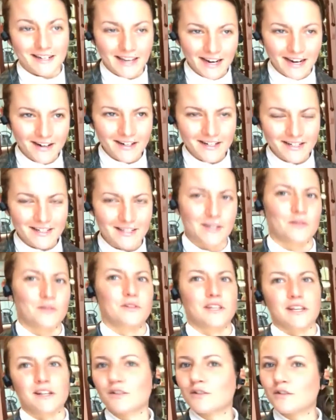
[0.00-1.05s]
carrots, and it was
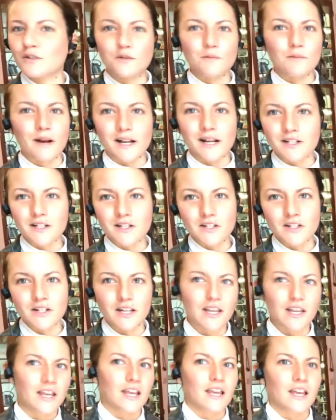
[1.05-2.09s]
like too much.
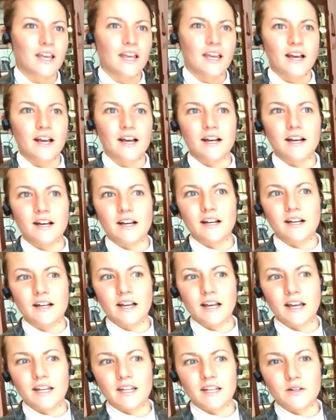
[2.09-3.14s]

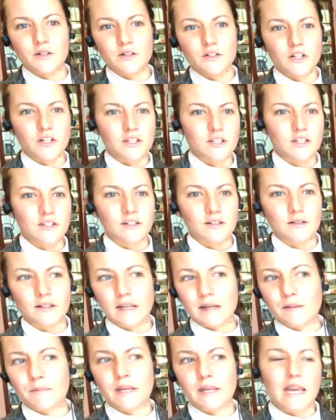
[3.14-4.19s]
And it just
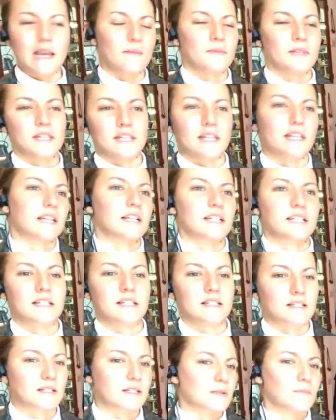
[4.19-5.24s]
like became this like
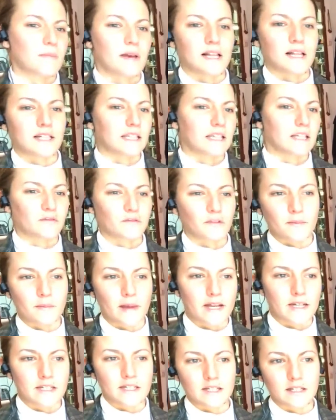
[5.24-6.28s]
smelly,
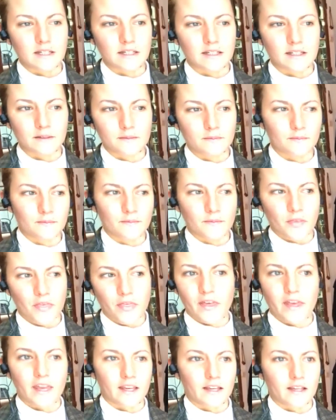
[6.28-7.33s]
fermenty
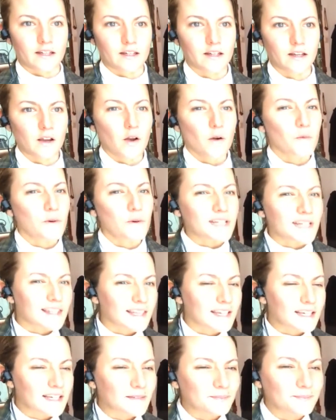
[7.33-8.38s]
thing, which I
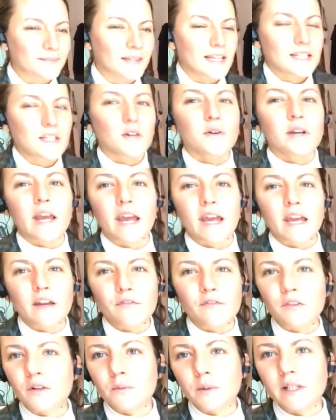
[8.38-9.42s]
think it's okay
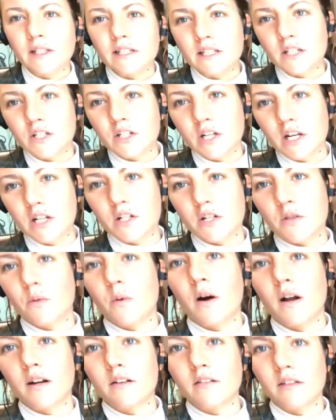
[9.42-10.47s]
if you're willing to change the
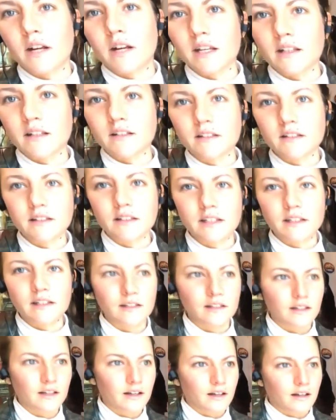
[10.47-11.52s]
water regularly.
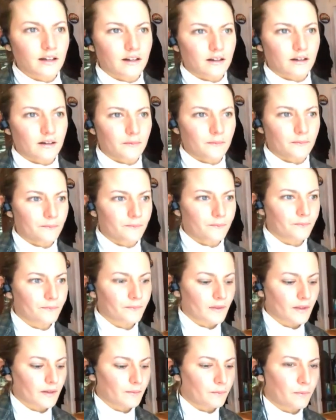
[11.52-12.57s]

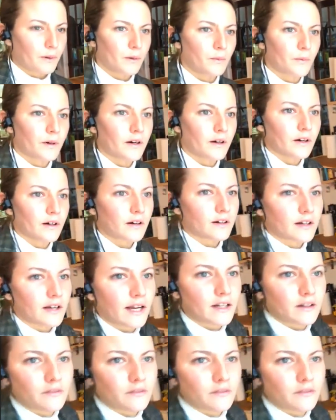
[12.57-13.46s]
But we're kind of